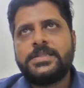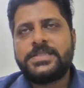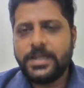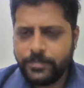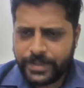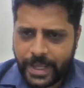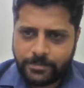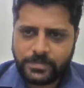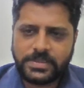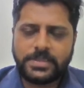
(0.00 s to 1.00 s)

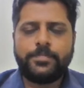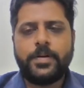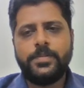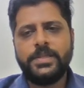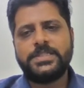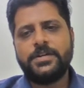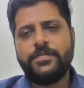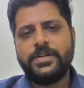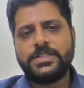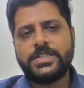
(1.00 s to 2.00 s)
sometimes the public
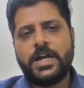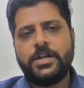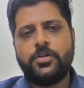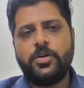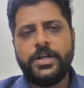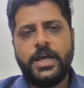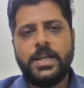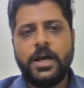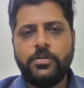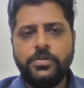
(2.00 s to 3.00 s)
servants are not
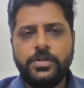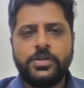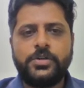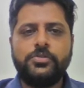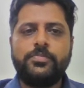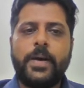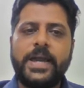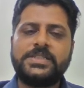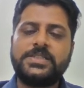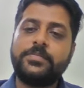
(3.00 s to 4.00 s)
allowed to
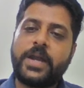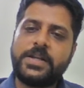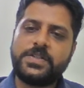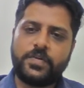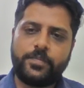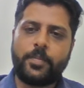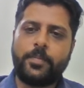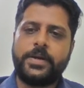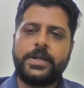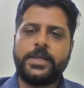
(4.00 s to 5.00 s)
buy some kinds of
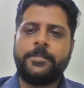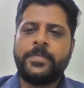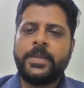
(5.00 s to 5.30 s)
property,